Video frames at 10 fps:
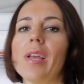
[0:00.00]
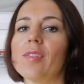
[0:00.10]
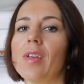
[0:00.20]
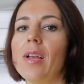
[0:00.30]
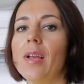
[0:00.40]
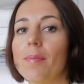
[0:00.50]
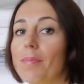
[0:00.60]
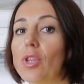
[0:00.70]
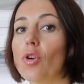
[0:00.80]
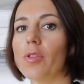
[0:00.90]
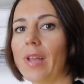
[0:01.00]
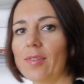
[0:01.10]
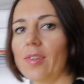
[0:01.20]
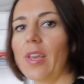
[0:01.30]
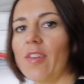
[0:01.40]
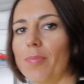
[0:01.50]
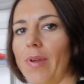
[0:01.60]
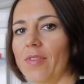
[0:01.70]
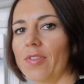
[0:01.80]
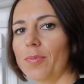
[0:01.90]
eggs Mitko doesn't have
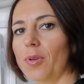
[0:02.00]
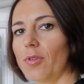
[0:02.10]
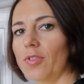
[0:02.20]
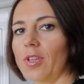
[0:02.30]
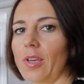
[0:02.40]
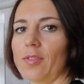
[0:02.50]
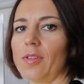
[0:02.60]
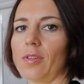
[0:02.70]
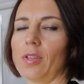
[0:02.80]
breakfast because he, has in,